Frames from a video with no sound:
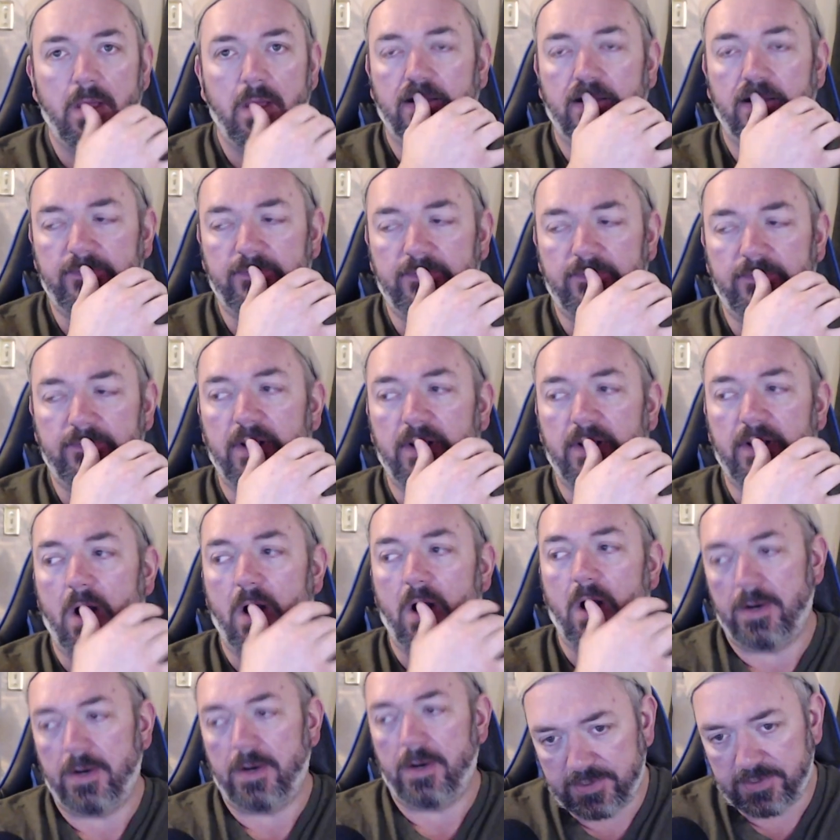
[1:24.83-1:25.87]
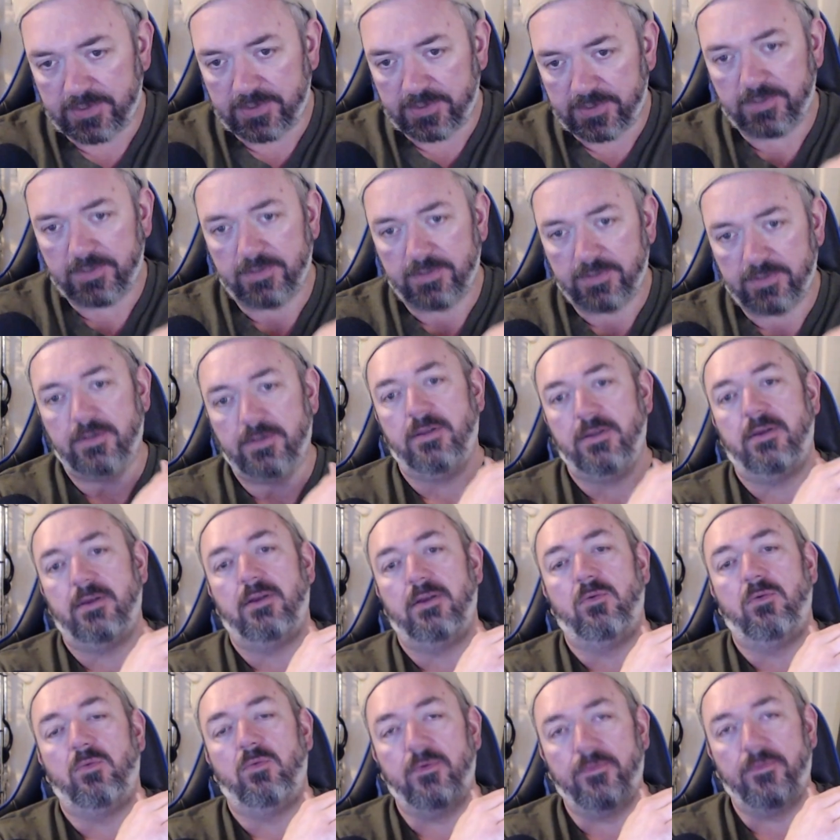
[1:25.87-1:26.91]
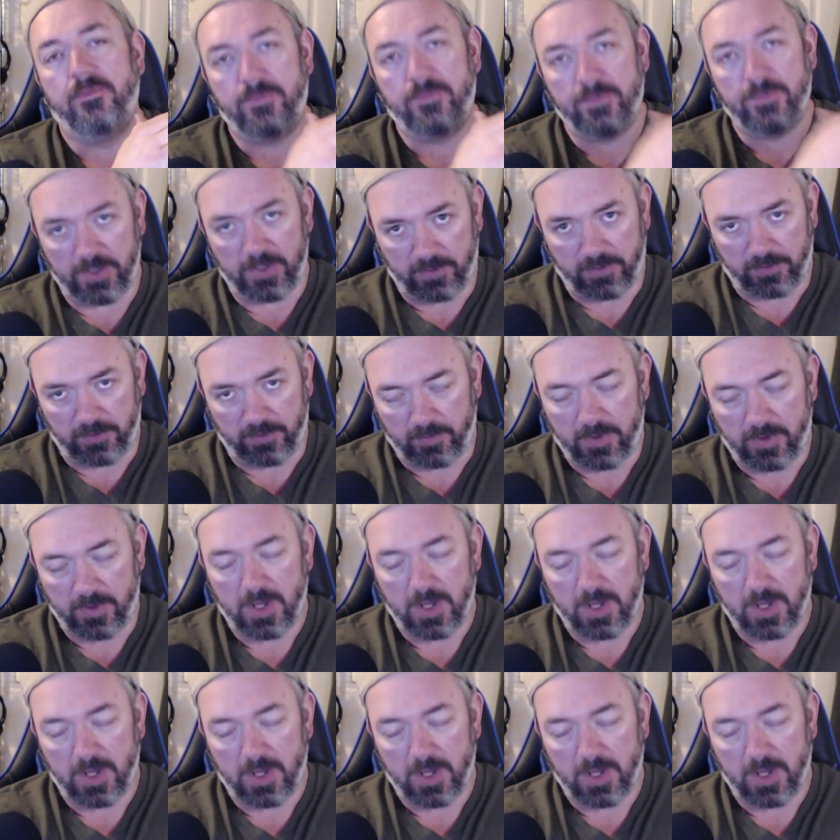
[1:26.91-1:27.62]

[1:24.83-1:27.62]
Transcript: Leave an honest review.